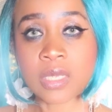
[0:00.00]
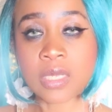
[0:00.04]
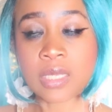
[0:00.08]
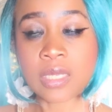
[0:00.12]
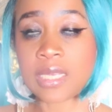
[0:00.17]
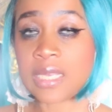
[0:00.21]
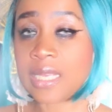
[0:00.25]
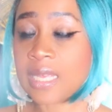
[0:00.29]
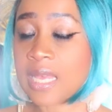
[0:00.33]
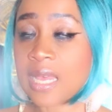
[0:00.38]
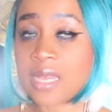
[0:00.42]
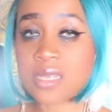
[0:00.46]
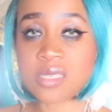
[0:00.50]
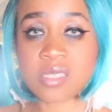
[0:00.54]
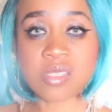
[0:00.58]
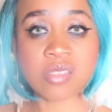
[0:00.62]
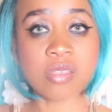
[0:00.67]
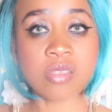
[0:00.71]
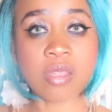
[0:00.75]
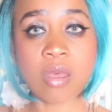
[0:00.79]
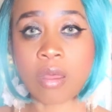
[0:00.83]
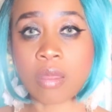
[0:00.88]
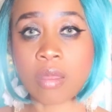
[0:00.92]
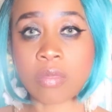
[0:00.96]
he has
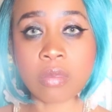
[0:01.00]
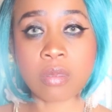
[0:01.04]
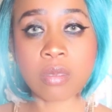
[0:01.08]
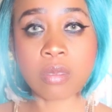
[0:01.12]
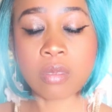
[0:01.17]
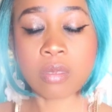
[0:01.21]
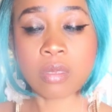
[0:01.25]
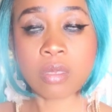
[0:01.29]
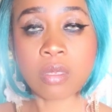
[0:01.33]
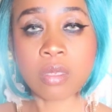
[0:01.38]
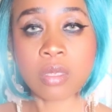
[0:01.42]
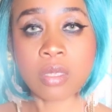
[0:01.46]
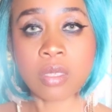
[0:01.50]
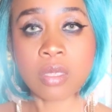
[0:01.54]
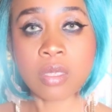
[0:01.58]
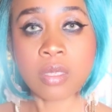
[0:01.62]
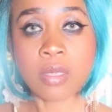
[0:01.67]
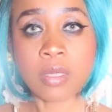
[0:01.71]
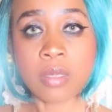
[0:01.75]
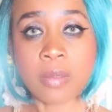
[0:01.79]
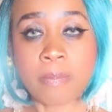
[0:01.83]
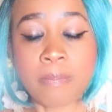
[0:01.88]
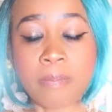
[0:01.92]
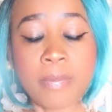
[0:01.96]
not
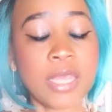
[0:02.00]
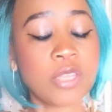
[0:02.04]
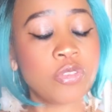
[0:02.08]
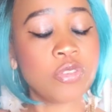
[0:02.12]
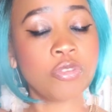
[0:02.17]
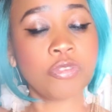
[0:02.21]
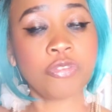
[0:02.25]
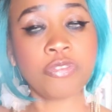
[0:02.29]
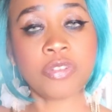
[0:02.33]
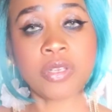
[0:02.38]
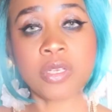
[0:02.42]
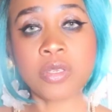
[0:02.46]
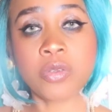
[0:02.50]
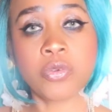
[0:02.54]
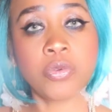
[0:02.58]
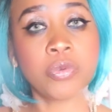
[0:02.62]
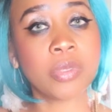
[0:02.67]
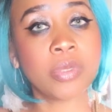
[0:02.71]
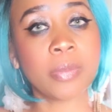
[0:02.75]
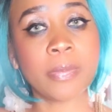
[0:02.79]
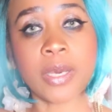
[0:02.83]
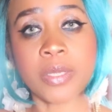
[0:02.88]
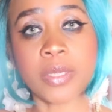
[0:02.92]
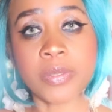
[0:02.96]
made you feel
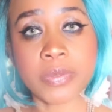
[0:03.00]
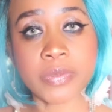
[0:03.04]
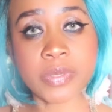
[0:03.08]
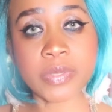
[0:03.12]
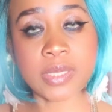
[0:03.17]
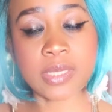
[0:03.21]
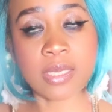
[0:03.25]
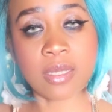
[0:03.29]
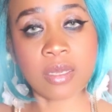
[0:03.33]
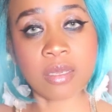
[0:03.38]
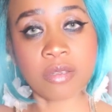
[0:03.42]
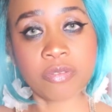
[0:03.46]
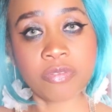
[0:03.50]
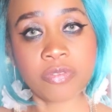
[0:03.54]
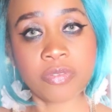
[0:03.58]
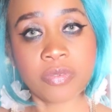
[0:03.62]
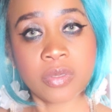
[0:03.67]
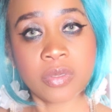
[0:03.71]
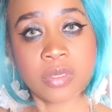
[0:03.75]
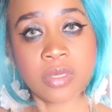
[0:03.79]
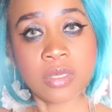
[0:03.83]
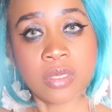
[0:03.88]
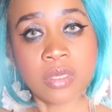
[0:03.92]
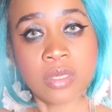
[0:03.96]
good about yourself.
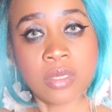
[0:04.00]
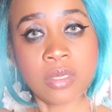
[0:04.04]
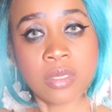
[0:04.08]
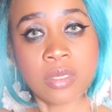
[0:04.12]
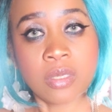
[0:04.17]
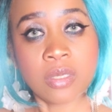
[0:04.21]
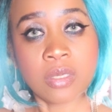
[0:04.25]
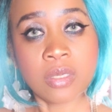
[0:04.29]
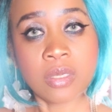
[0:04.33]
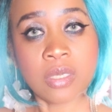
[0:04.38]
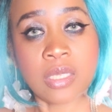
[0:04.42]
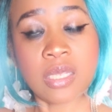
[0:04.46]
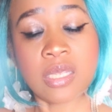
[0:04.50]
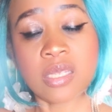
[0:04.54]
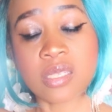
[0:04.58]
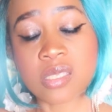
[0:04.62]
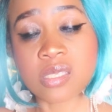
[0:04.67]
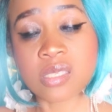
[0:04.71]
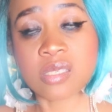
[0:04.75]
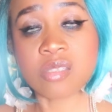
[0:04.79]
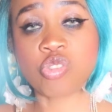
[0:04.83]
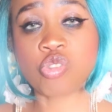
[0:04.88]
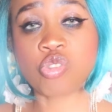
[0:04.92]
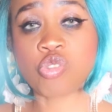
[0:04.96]

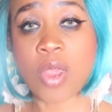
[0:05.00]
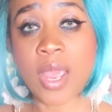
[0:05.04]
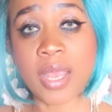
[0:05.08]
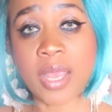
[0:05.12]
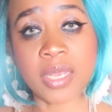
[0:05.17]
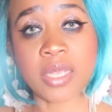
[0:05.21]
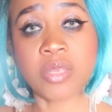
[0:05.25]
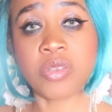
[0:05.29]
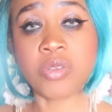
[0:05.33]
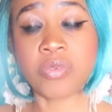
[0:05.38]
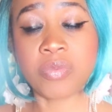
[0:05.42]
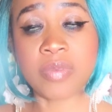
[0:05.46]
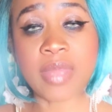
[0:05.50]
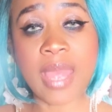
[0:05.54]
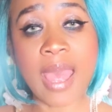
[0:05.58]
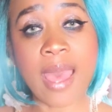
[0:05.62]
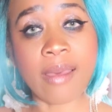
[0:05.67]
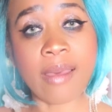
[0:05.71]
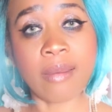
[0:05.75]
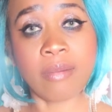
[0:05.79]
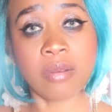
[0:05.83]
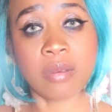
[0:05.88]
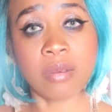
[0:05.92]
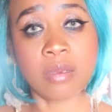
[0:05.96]
He's dragging you
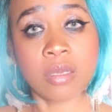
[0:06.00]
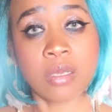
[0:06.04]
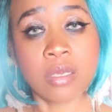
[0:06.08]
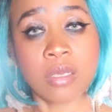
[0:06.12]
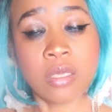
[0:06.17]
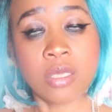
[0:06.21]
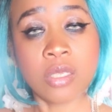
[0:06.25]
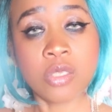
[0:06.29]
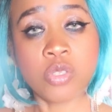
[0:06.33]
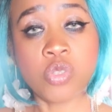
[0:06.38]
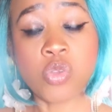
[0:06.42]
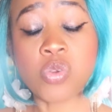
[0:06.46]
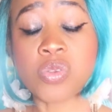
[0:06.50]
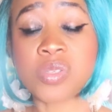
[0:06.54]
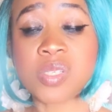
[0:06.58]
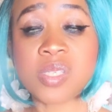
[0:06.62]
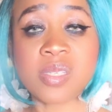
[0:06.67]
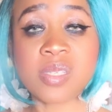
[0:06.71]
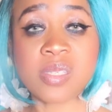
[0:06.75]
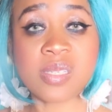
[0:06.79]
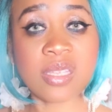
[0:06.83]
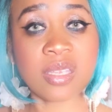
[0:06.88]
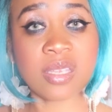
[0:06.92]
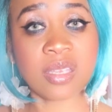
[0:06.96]
down. You're
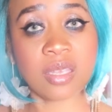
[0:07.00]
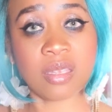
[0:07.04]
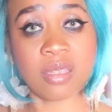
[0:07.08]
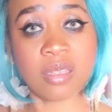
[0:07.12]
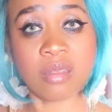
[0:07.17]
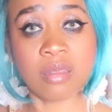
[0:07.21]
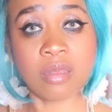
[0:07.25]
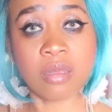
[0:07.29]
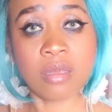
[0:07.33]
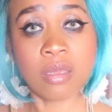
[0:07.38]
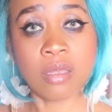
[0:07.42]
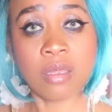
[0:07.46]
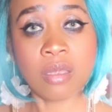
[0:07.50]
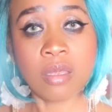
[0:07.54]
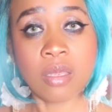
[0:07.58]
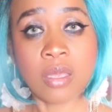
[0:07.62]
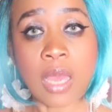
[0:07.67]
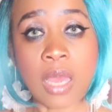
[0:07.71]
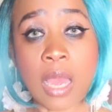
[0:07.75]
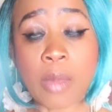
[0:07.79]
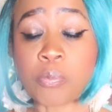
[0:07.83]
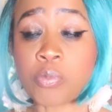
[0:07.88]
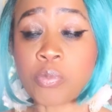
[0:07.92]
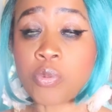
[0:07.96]

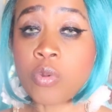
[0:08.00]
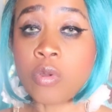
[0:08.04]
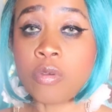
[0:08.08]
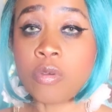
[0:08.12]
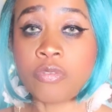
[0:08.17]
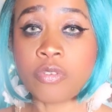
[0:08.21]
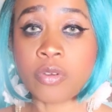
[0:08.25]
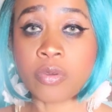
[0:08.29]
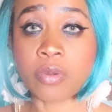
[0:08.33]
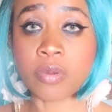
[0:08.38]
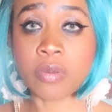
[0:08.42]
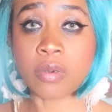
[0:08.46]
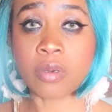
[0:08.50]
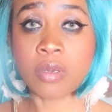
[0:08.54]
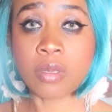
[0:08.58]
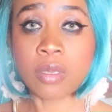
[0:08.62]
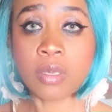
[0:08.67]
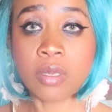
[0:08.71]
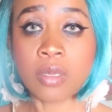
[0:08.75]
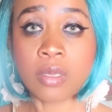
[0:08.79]
seeking approval,